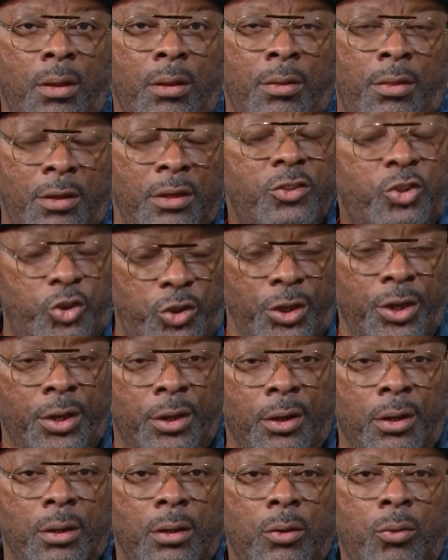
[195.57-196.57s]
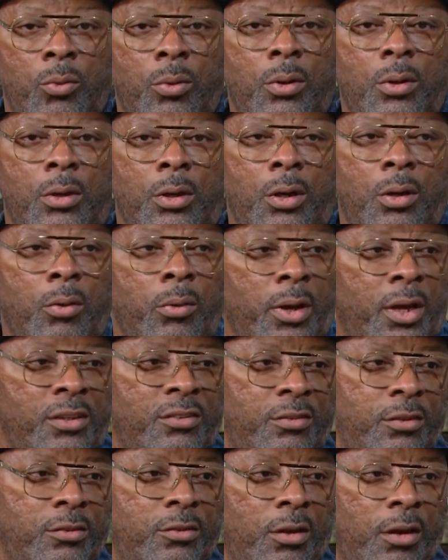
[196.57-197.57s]
this year will go
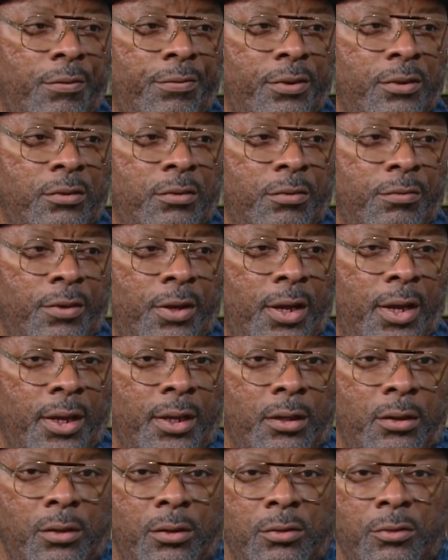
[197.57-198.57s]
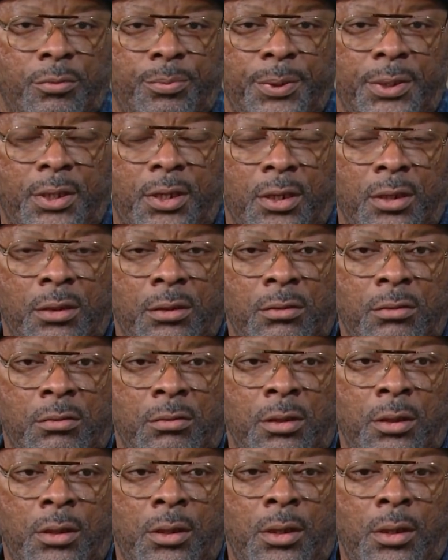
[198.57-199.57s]
as this offensive line goes,
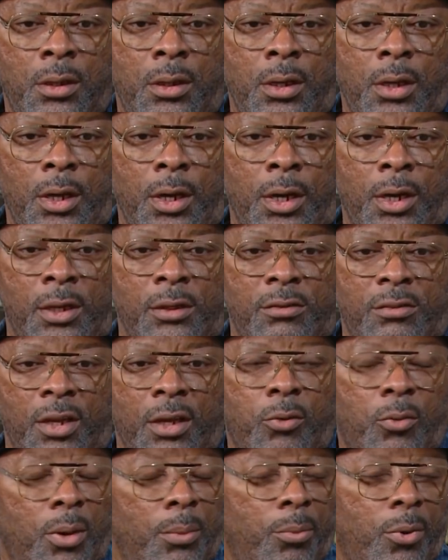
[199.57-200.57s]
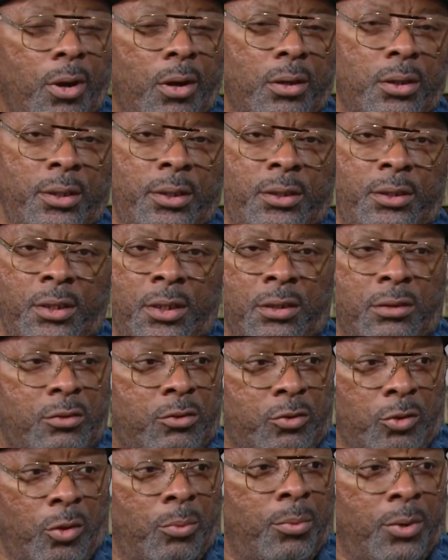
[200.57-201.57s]
because Uh, Saquon Barkley did
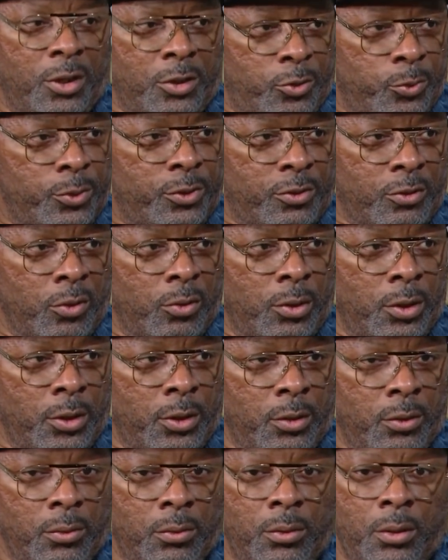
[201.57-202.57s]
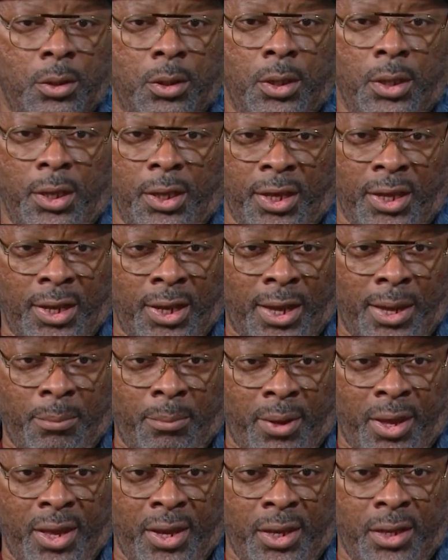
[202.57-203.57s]
so much with so little. Eli
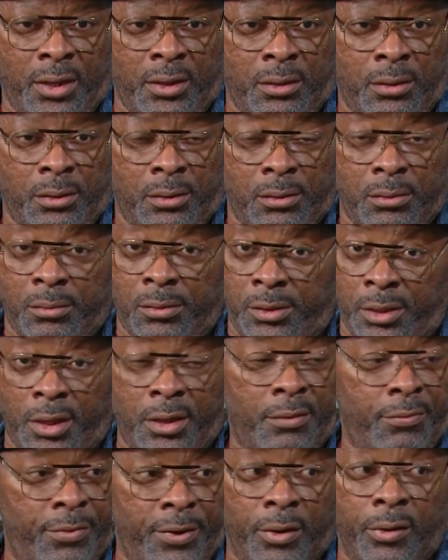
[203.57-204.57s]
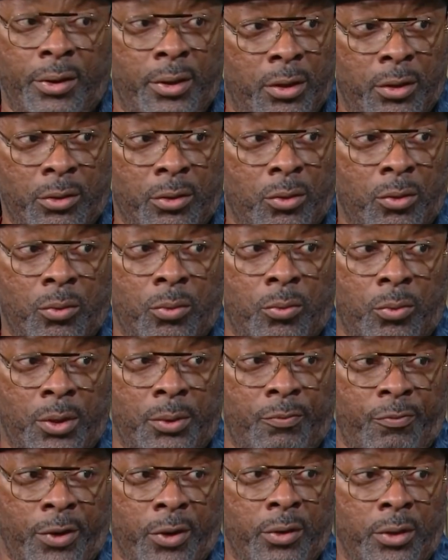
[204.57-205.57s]
Manning did very little
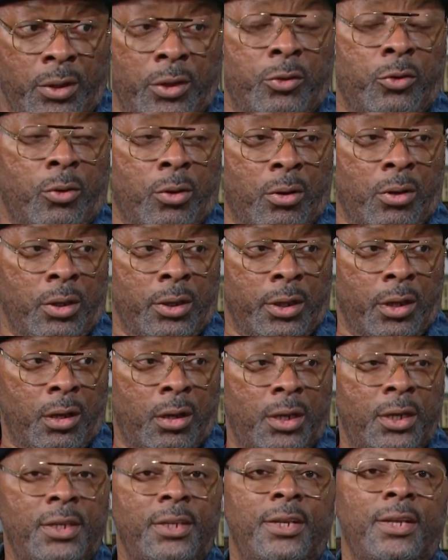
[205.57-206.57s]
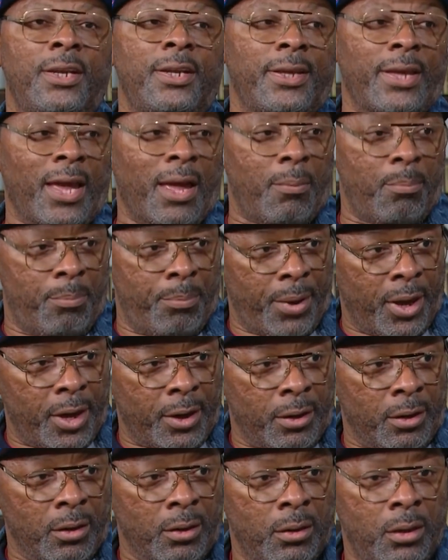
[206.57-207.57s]
with very little early on, and then it got
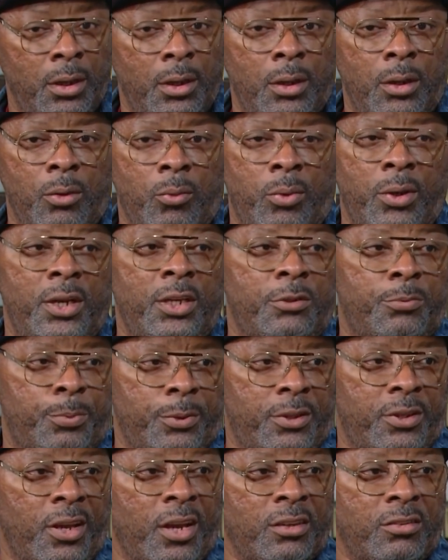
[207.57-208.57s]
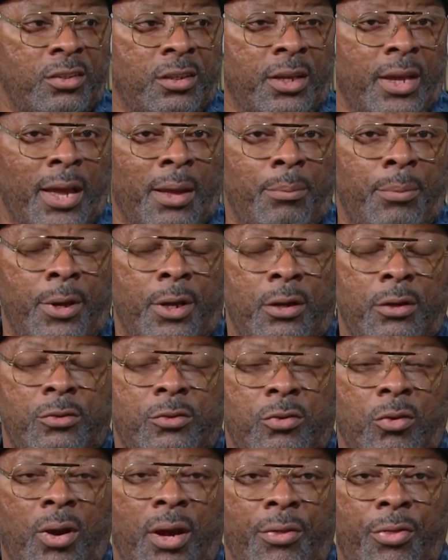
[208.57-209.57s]
better when his protection got better.
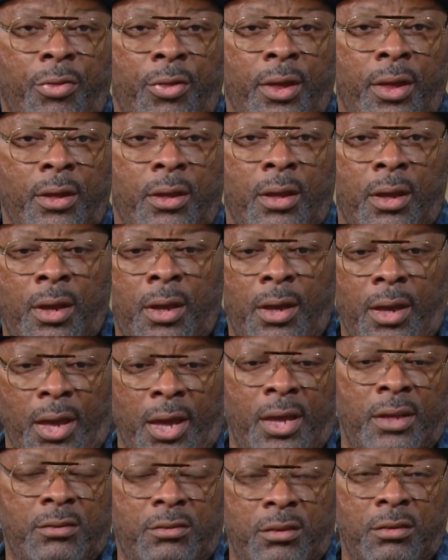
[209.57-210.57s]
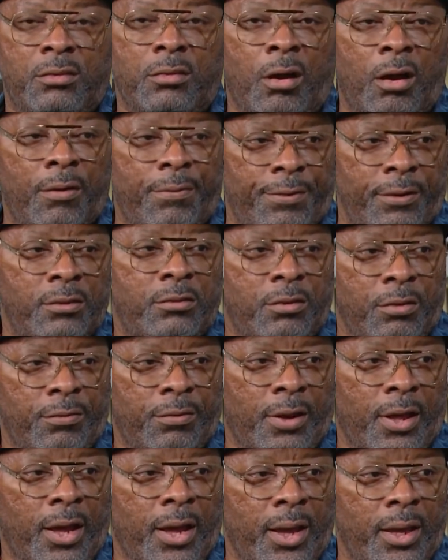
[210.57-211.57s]
So I think as this
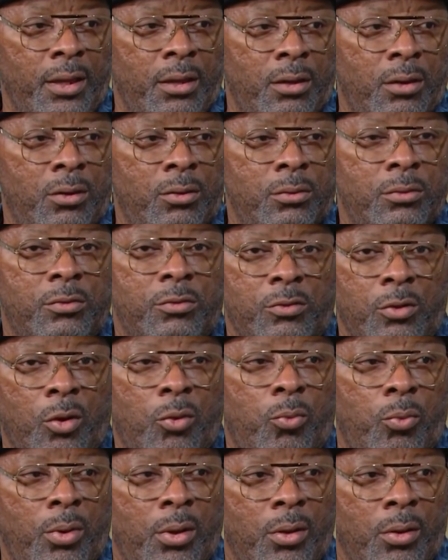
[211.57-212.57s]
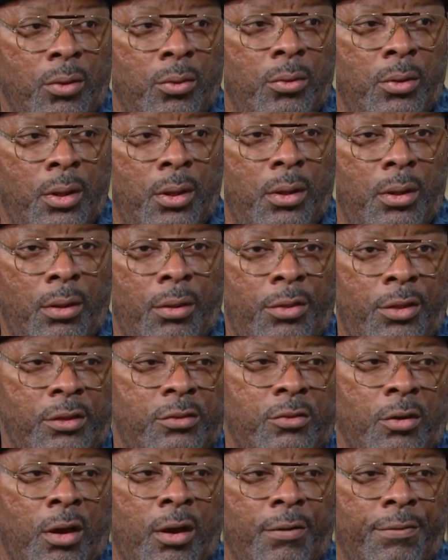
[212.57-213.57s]
offensive line goes, so will
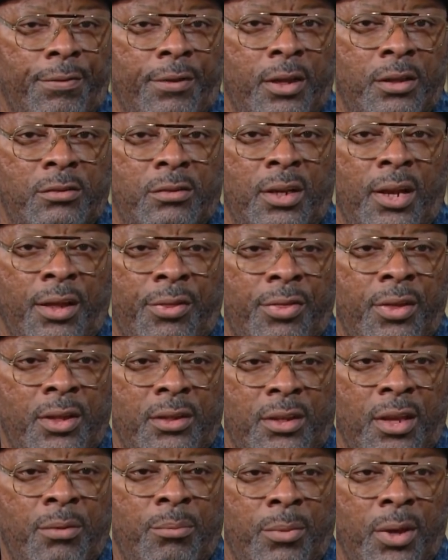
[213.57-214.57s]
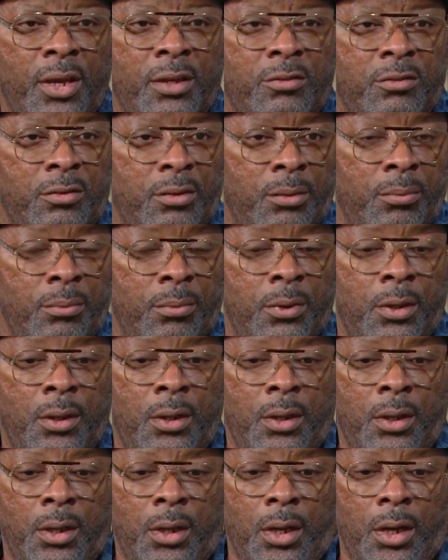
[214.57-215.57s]
this offense. And I think they made some
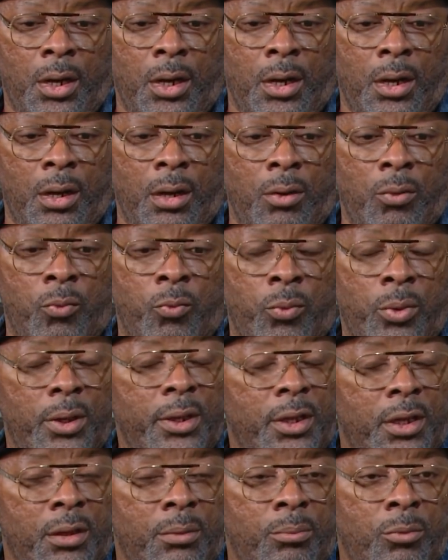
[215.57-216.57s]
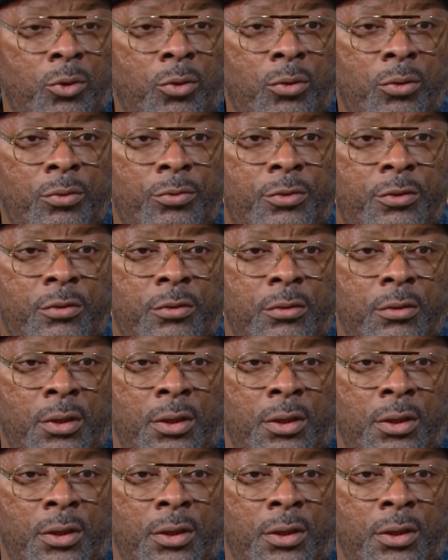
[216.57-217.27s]
uh, really good moves